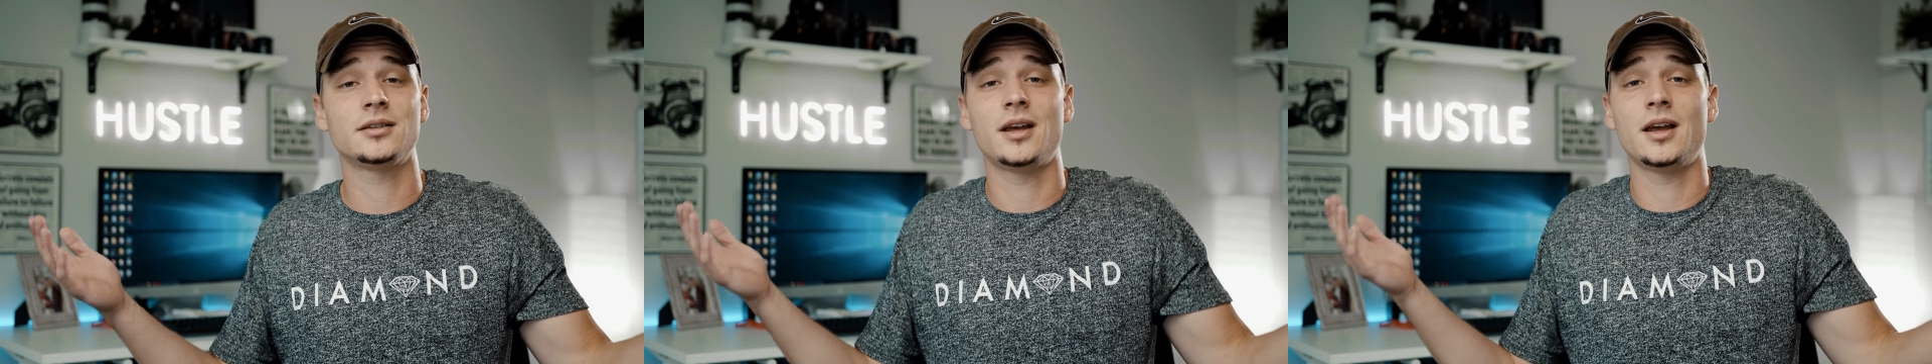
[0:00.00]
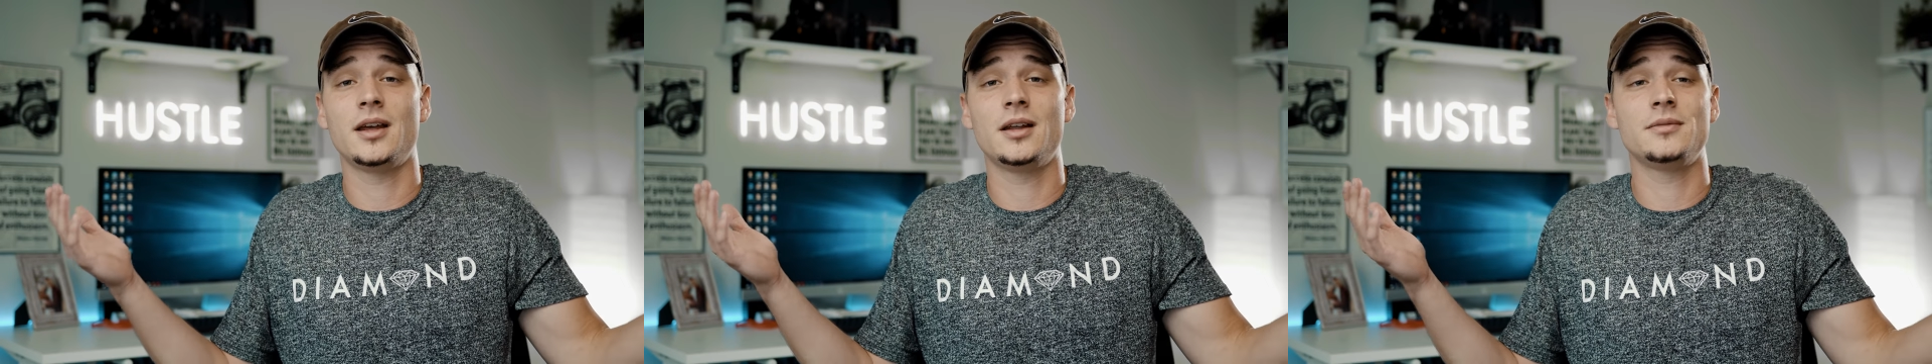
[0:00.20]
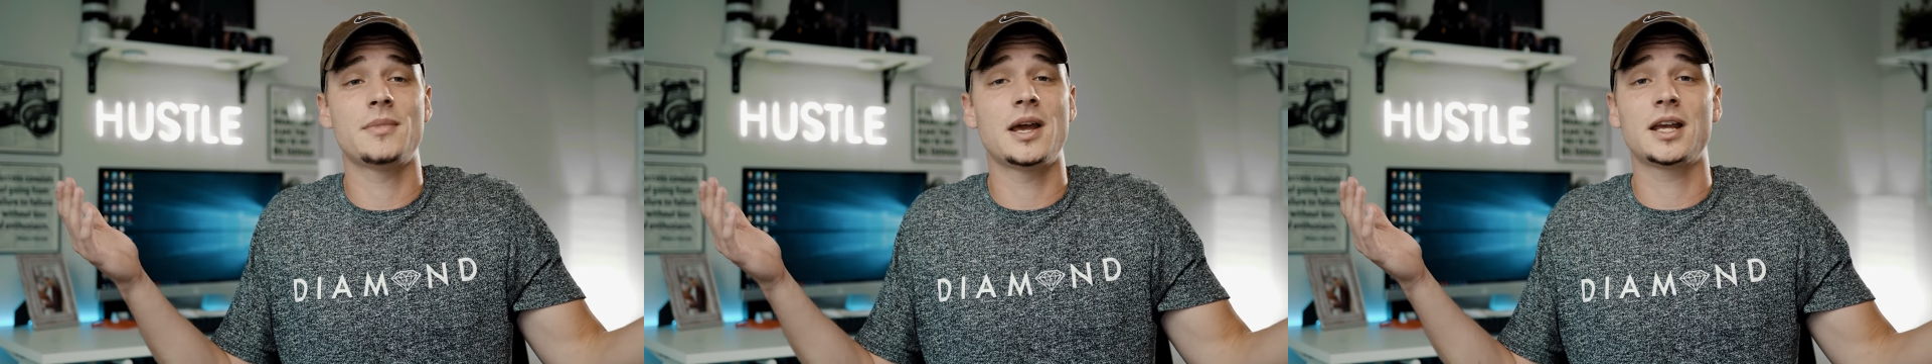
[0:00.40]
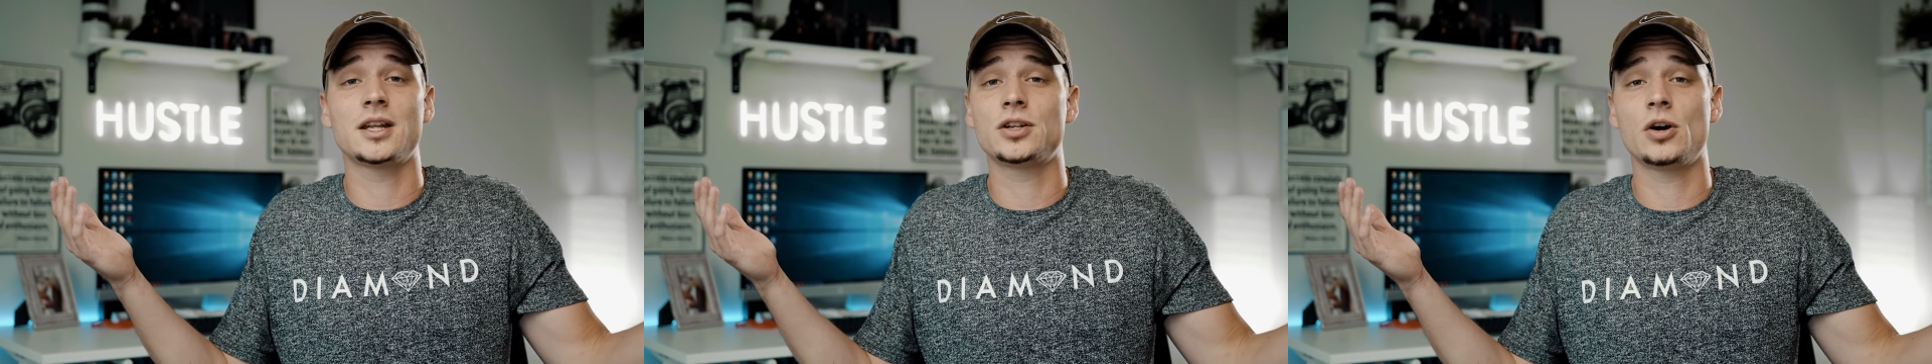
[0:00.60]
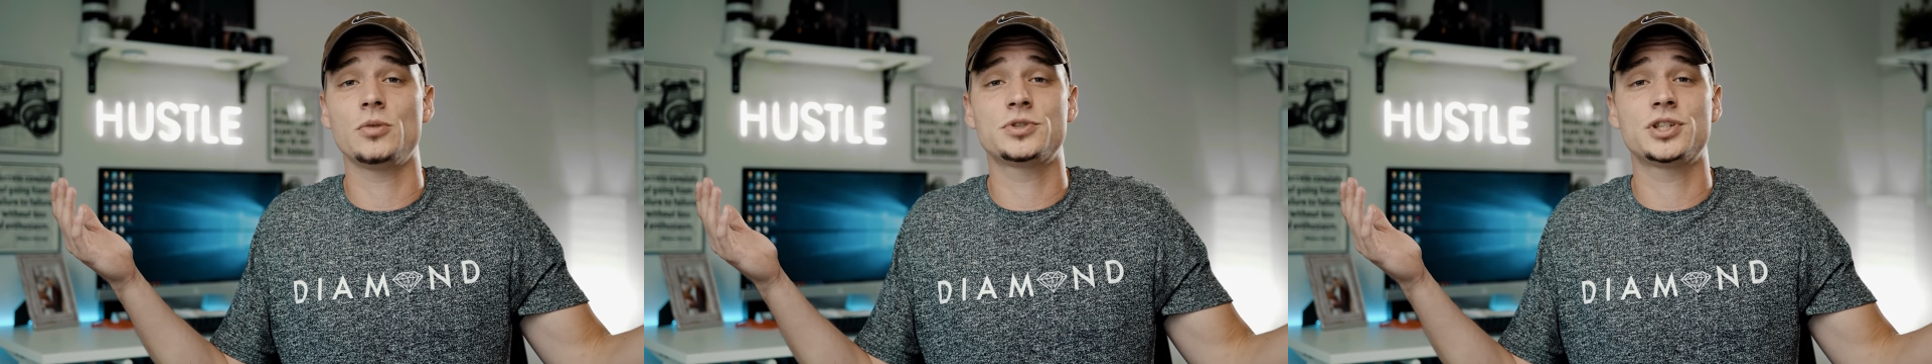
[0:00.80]
and making
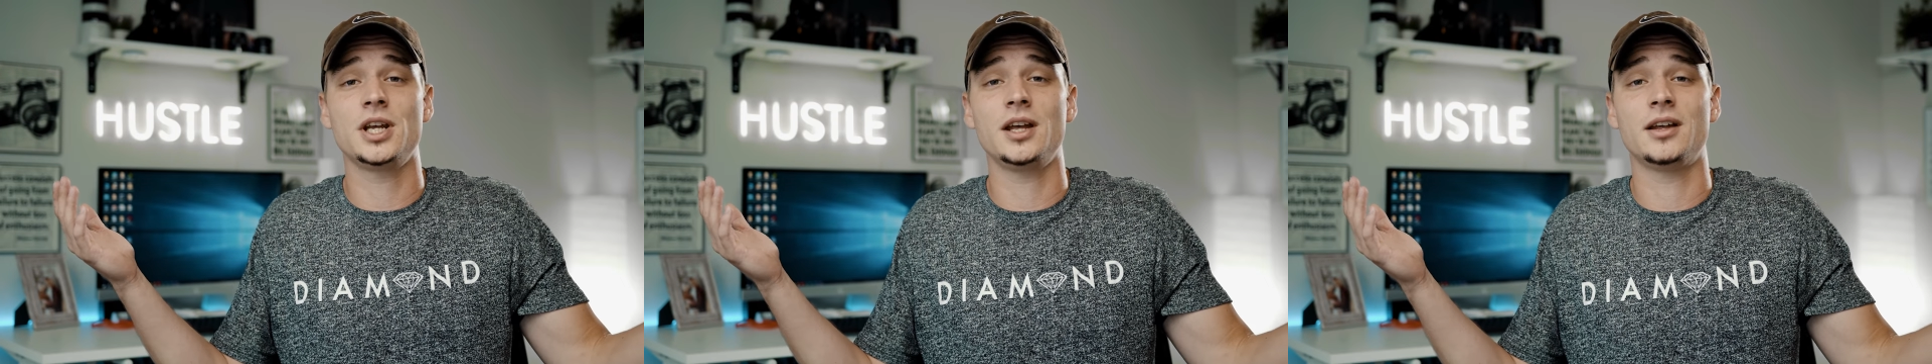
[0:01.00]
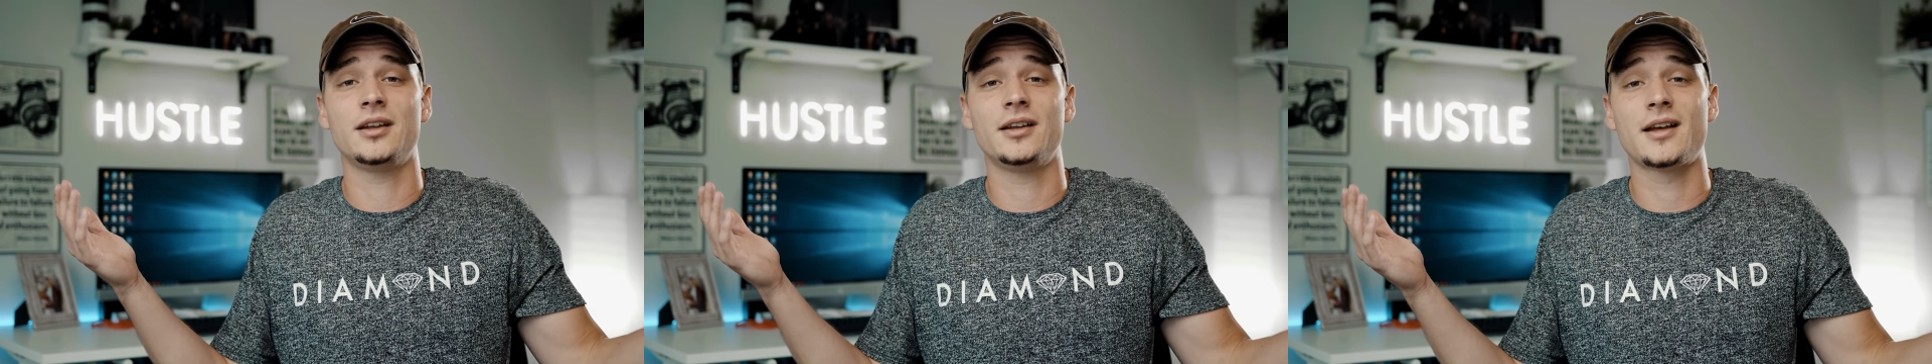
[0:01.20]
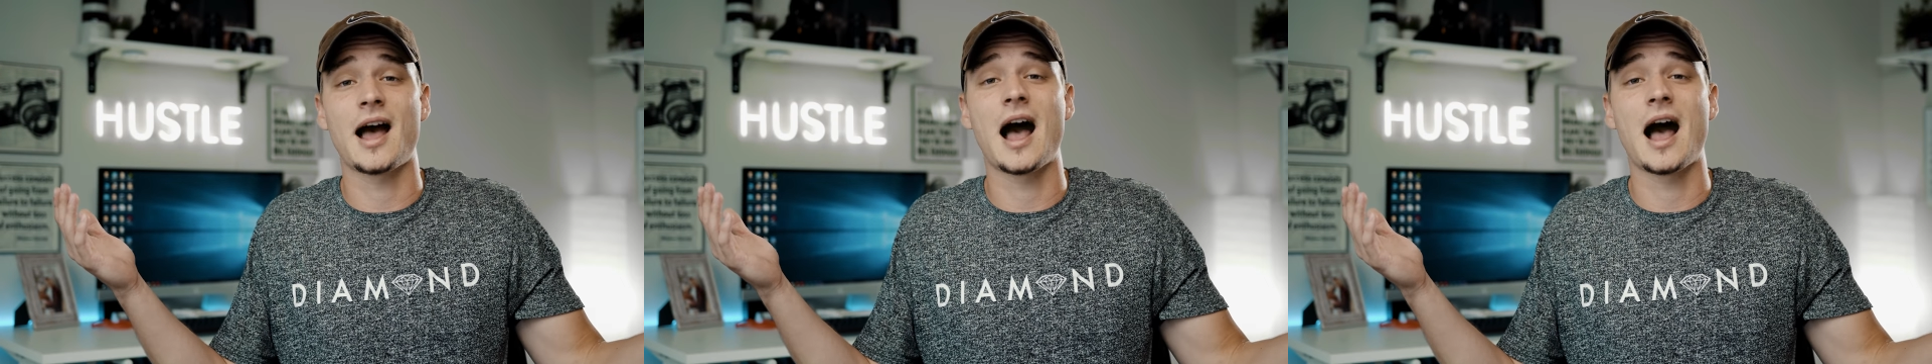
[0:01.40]
dope shit.